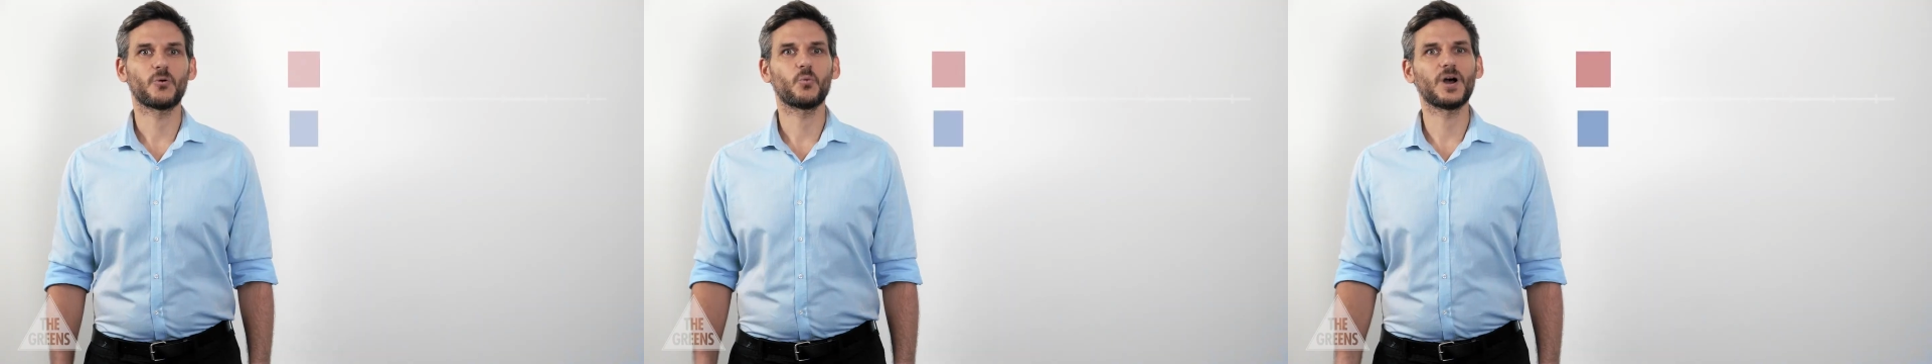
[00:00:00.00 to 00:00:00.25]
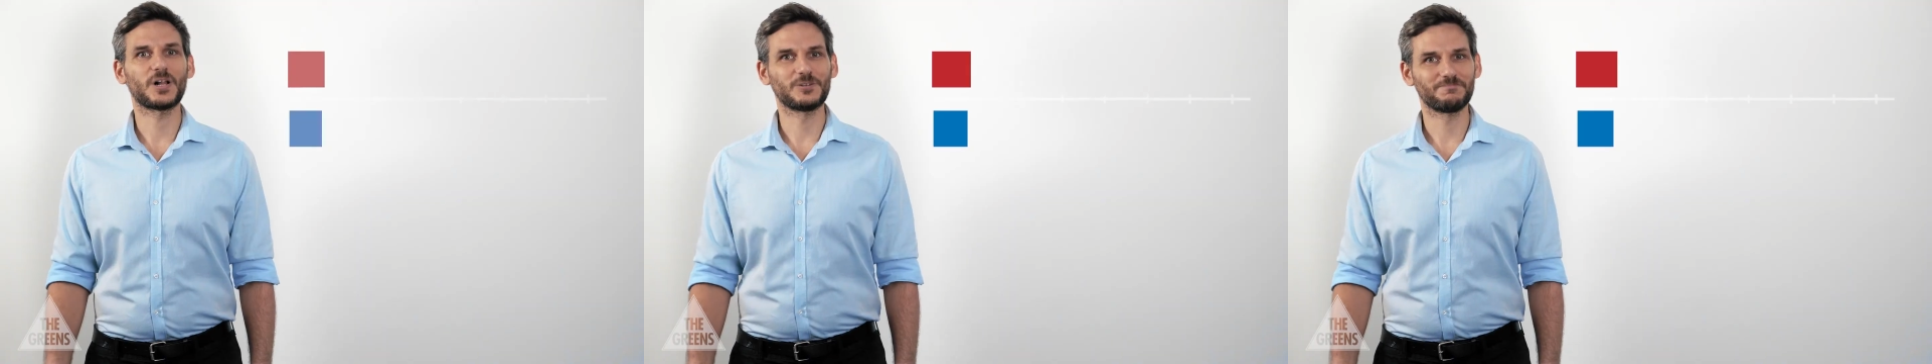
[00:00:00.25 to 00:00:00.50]

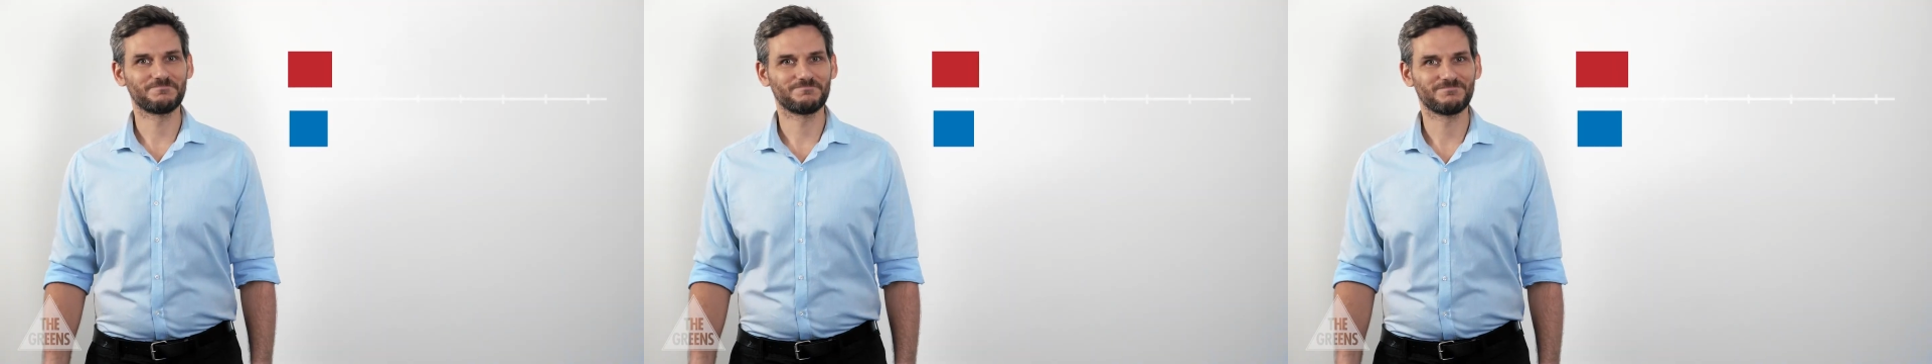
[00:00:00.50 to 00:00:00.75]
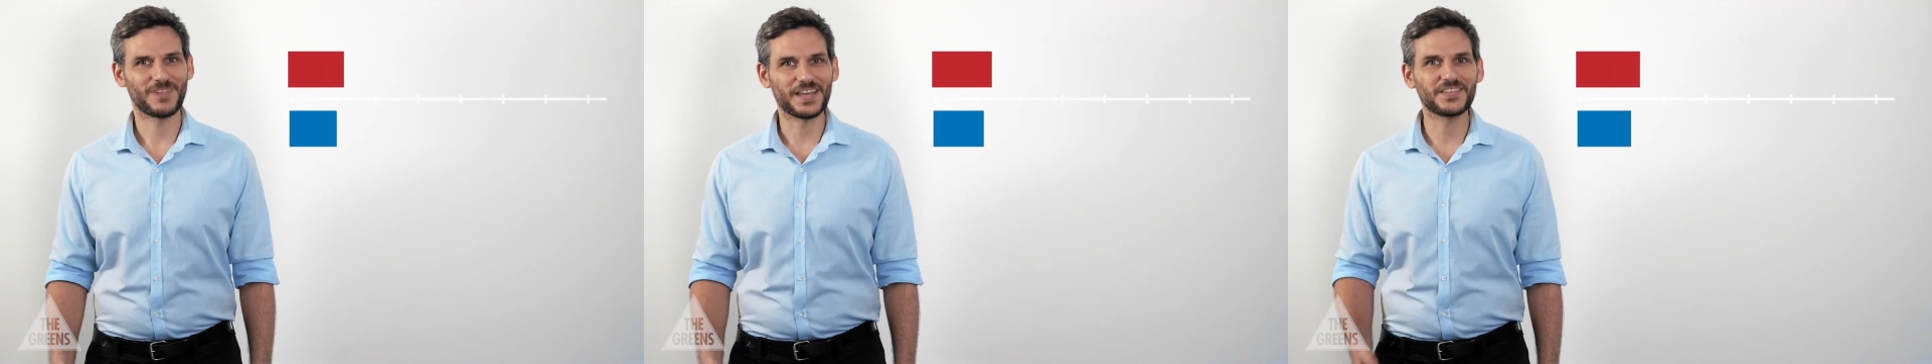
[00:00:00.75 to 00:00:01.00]
Well,
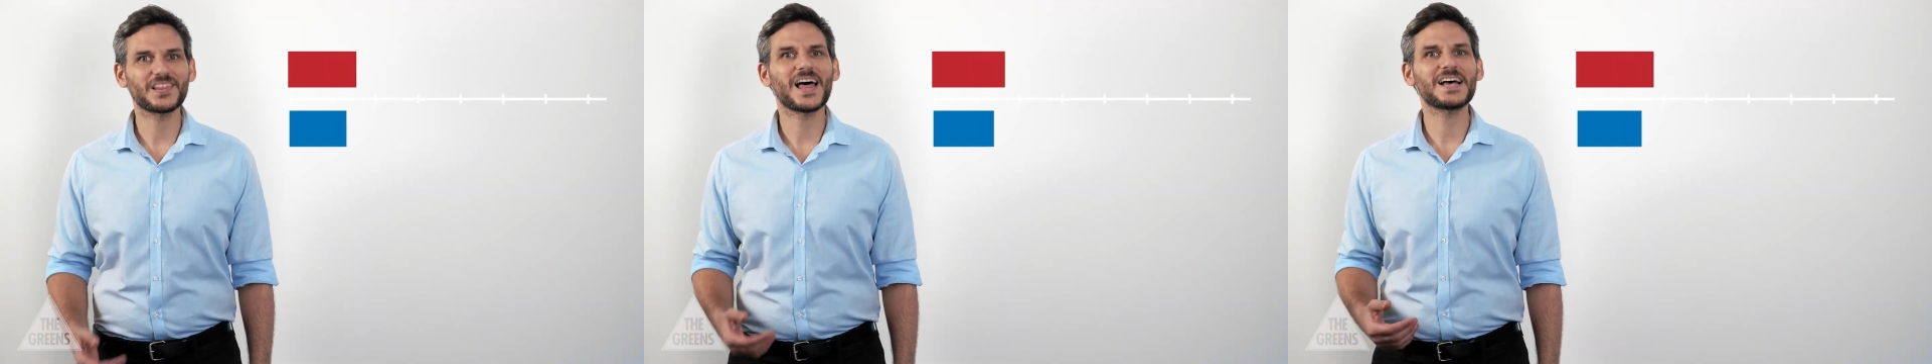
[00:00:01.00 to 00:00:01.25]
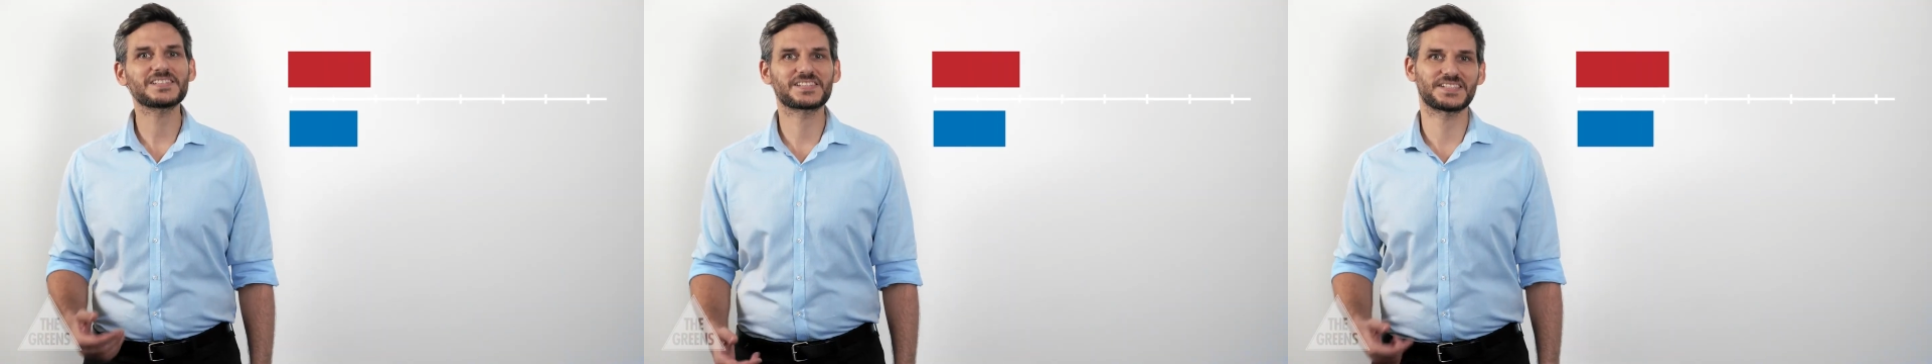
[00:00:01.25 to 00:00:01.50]
in the
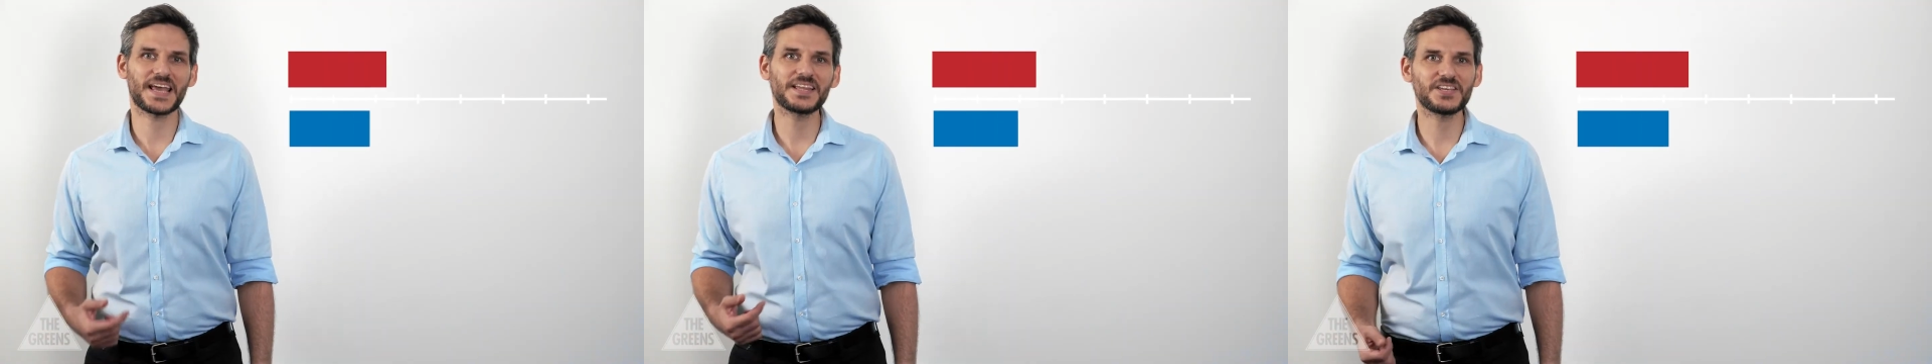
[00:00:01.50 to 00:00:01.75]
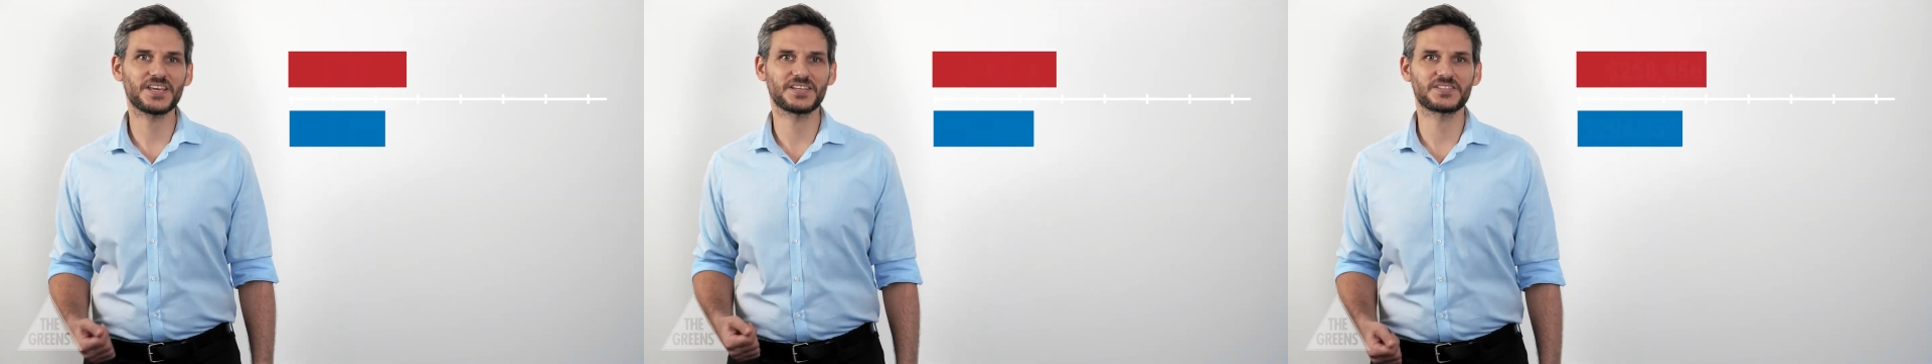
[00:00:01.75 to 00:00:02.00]
last
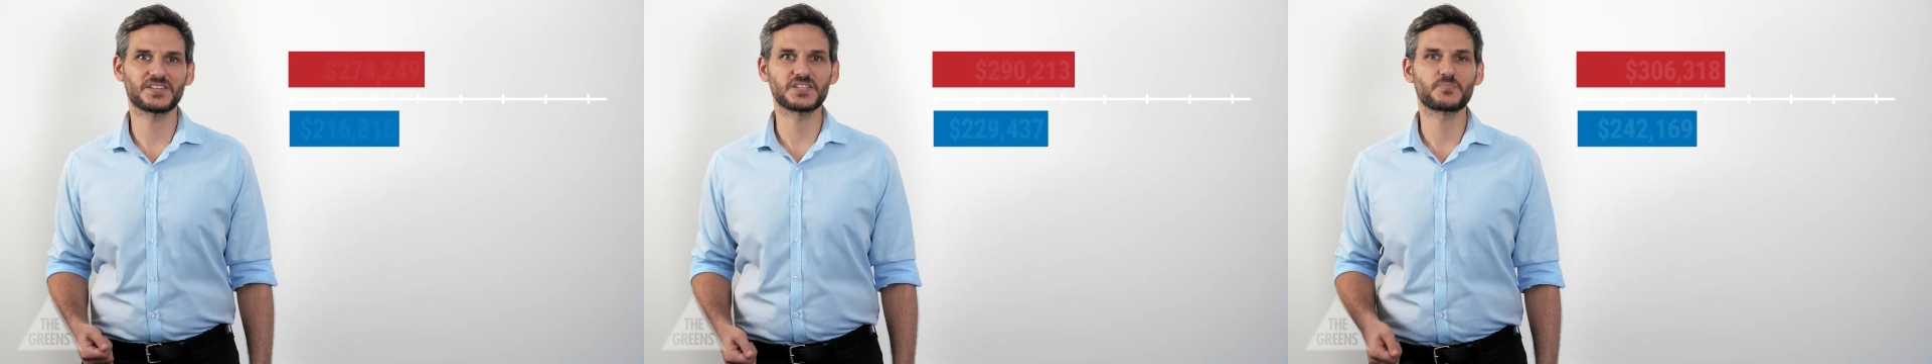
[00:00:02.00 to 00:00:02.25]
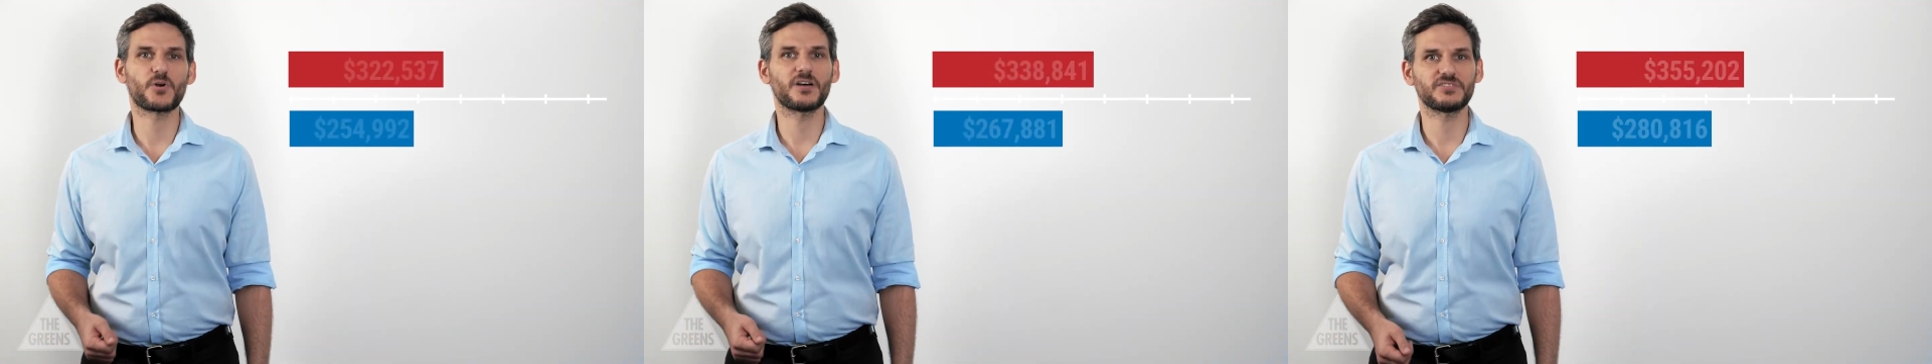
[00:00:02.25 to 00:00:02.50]
ten years
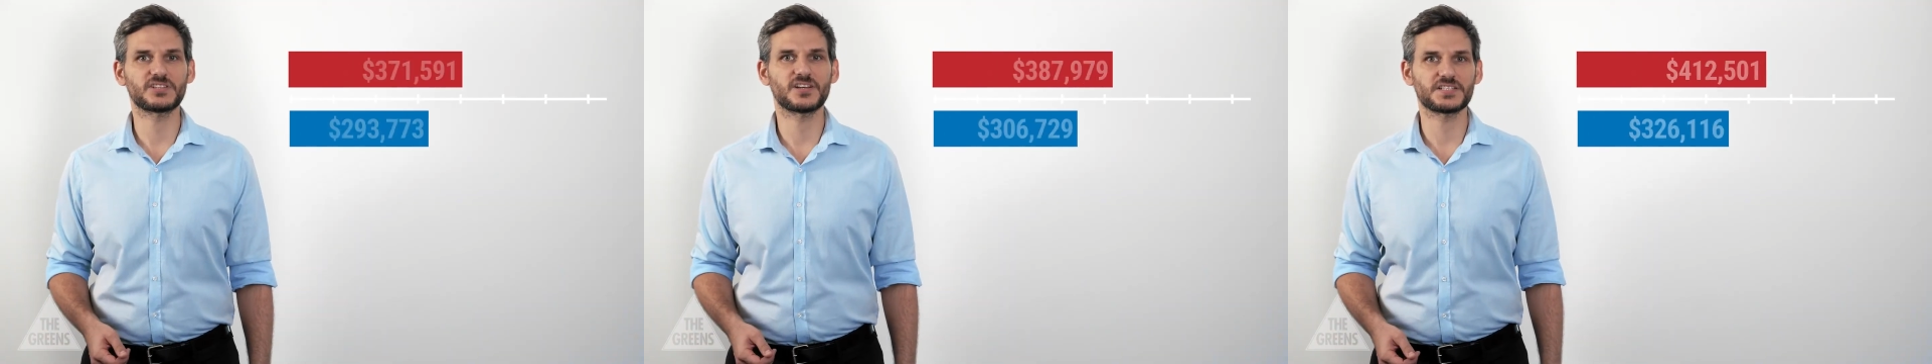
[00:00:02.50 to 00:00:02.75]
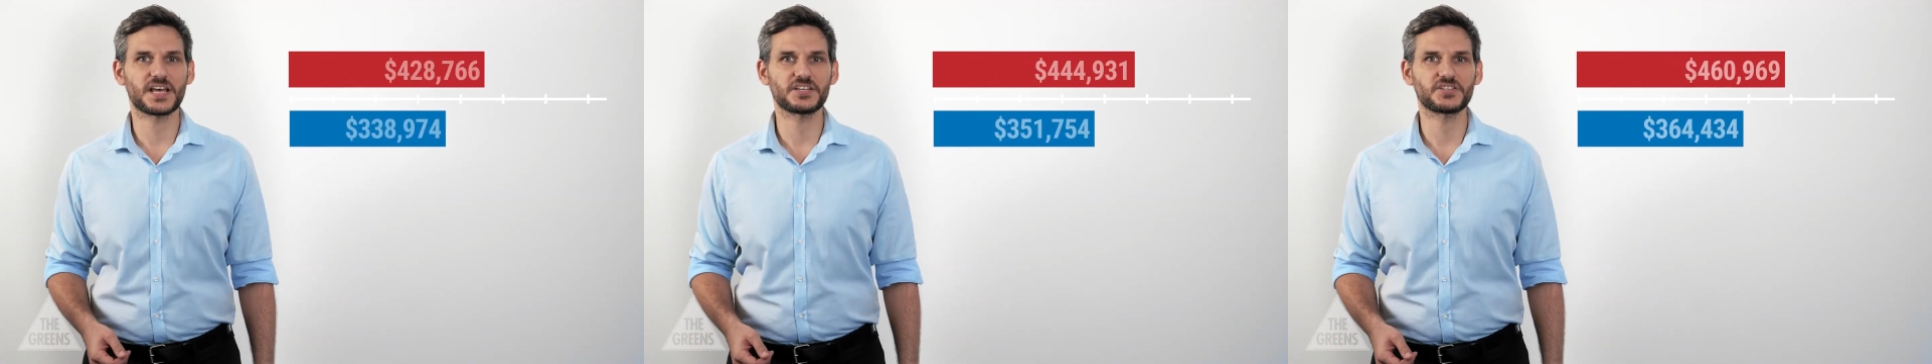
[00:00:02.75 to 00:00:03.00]
since
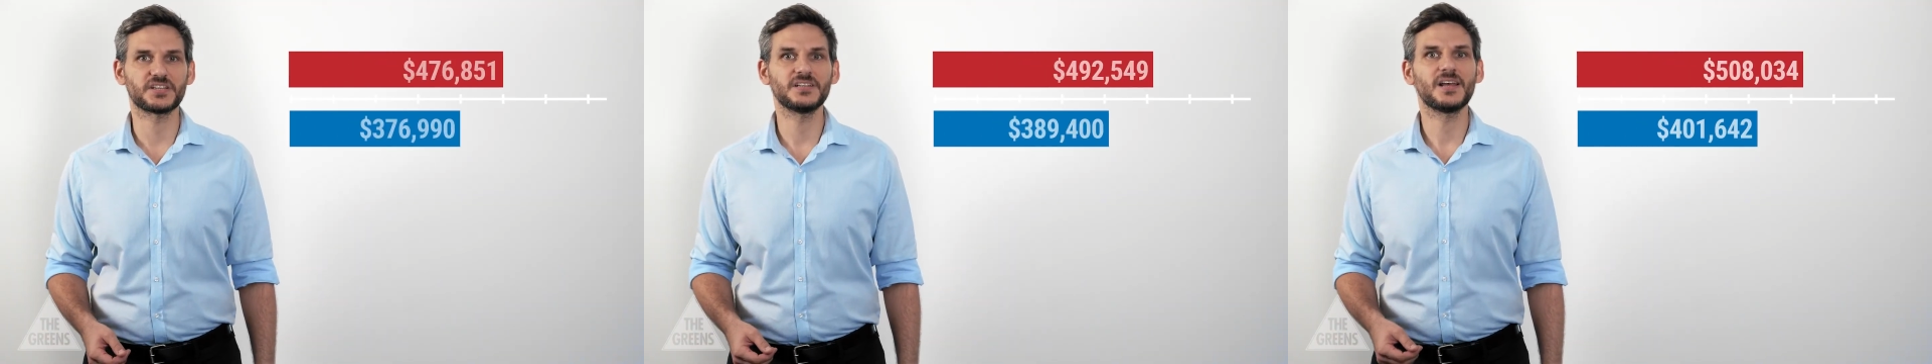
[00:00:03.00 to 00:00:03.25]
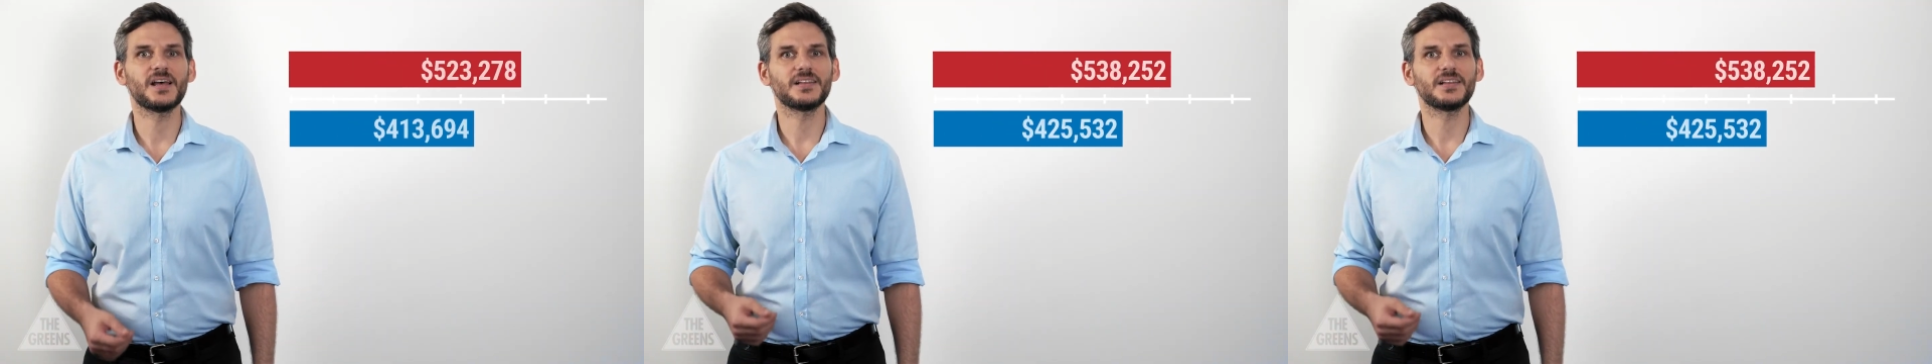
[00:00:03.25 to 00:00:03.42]
privatisation,